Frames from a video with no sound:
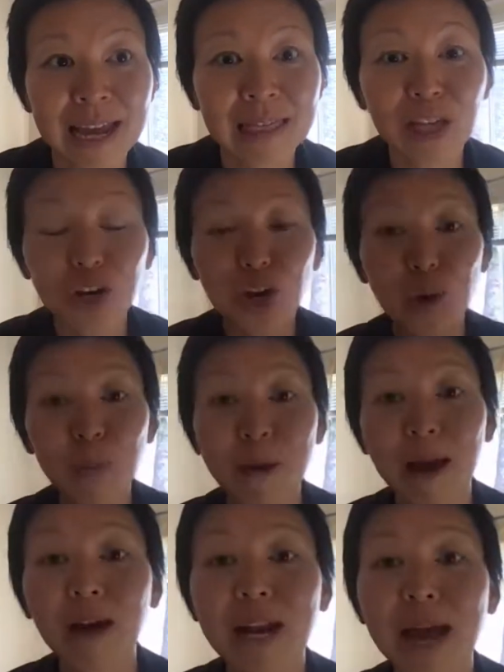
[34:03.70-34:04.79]
The new
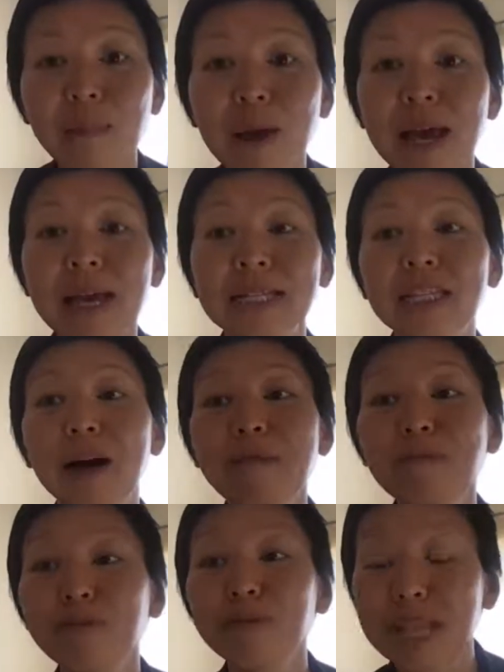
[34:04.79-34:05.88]
paradigm is
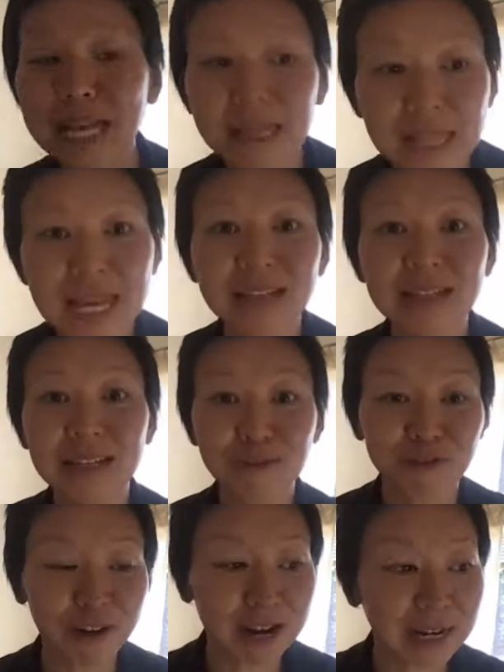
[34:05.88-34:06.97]
completely
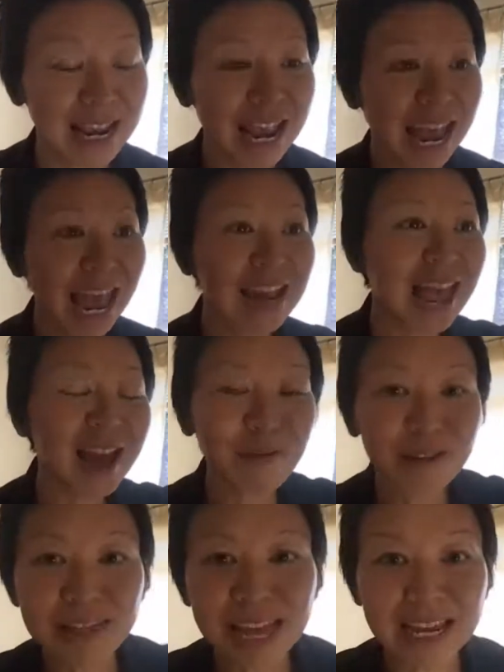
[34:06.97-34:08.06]
different, and
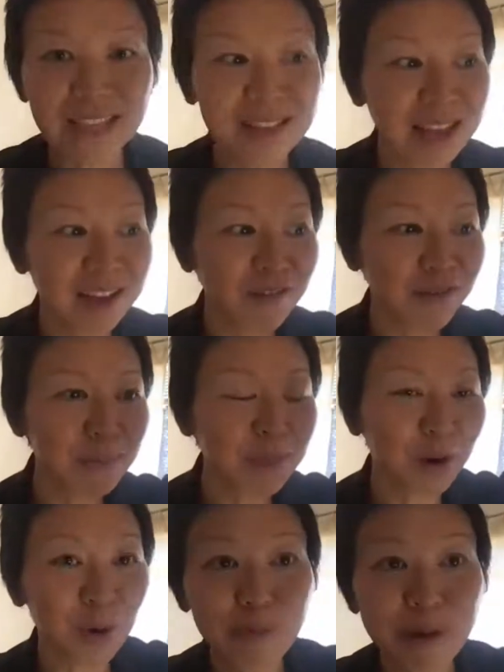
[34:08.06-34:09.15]
everything from the
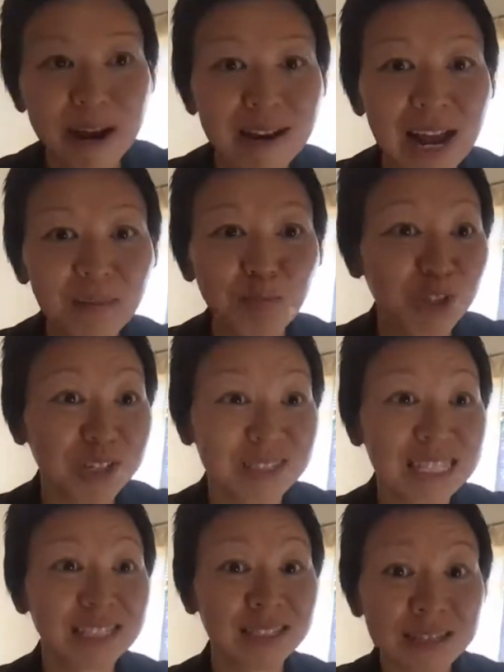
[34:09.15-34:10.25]
old paradigm
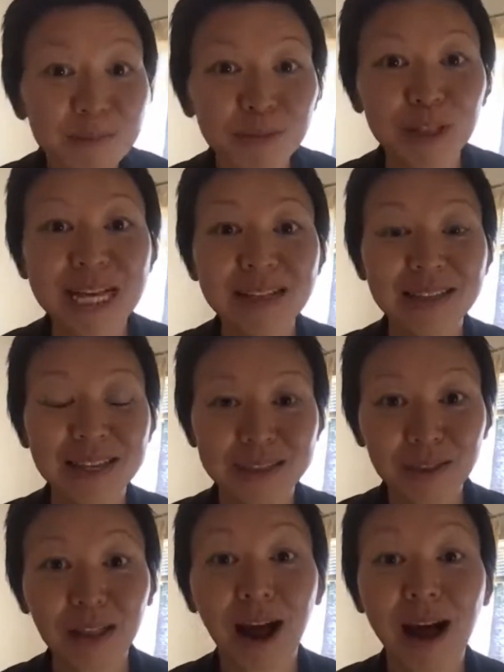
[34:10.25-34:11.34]
just simply does
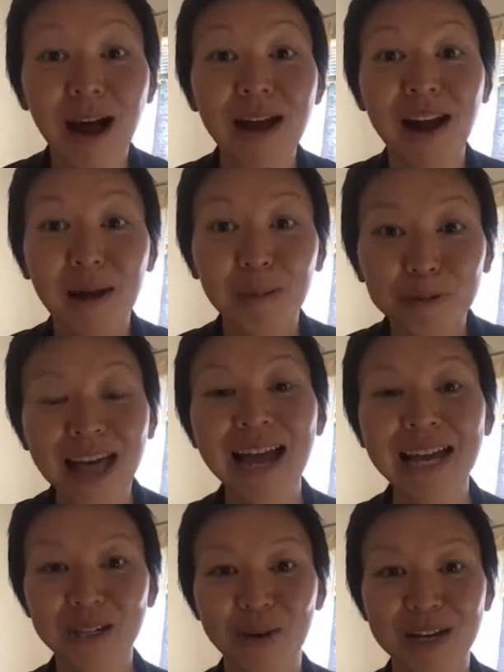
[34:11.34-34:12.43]
not apply
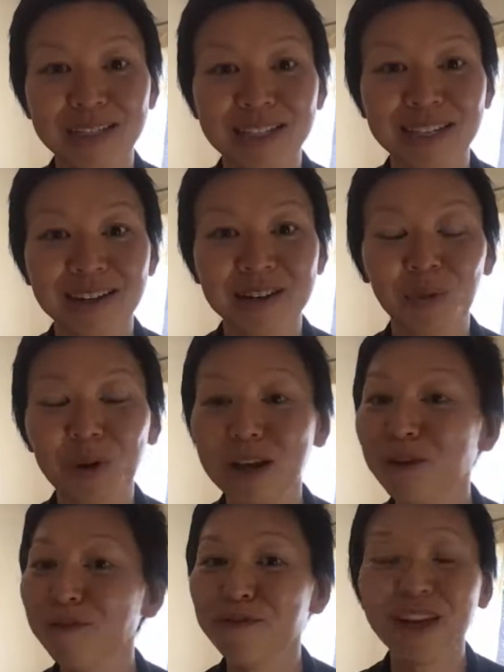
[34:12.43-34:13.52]
to us. We
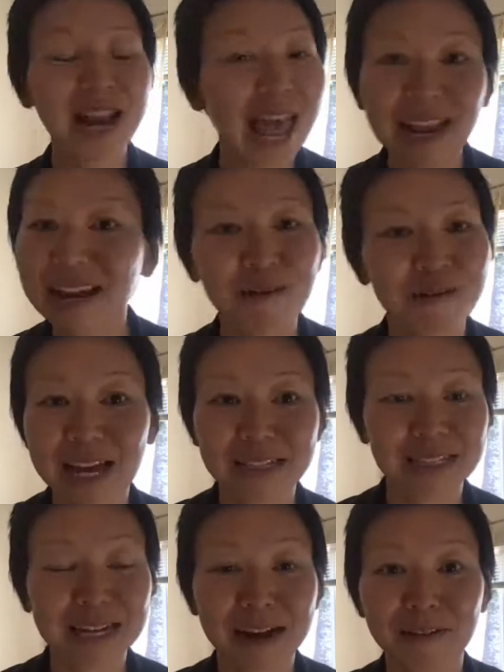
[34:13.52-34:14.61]
don't fit any of that
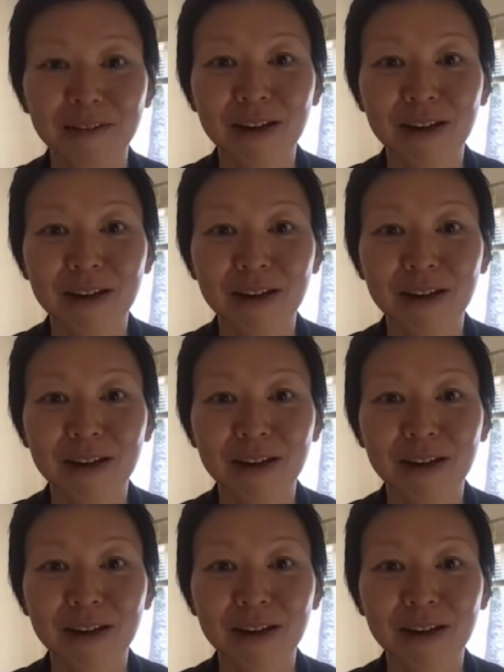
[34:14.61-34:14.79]
stuff.